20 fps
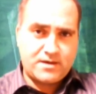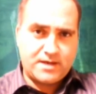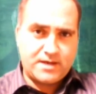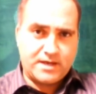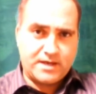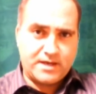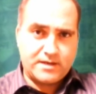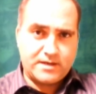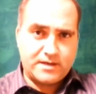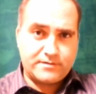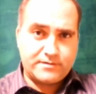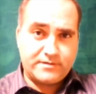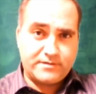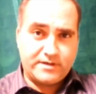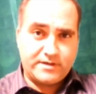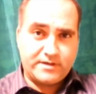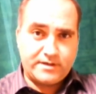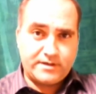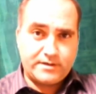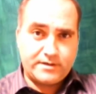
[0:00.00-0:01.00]
and
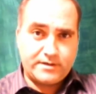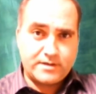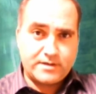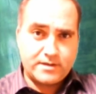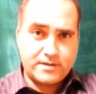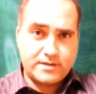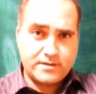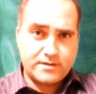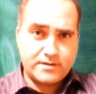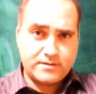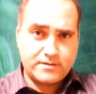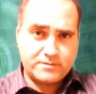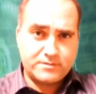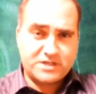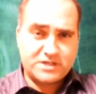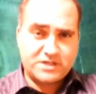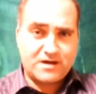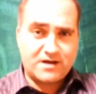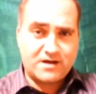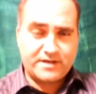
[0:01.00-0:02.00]
the
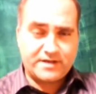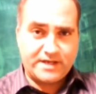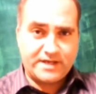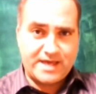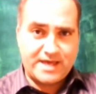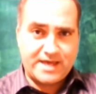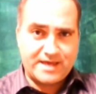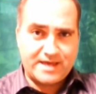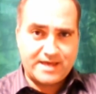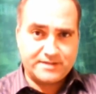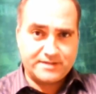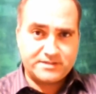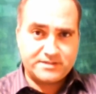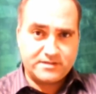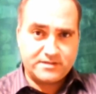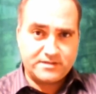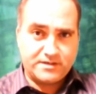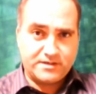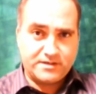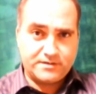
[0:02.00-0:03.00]
talking
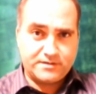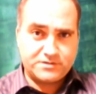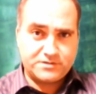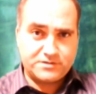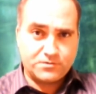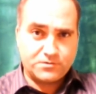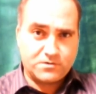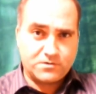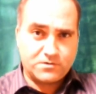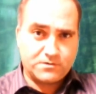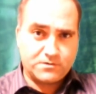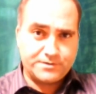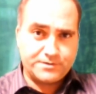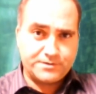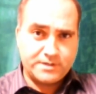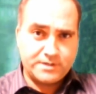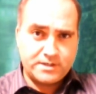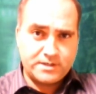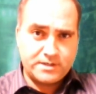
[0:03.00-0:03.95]
heads, the so-called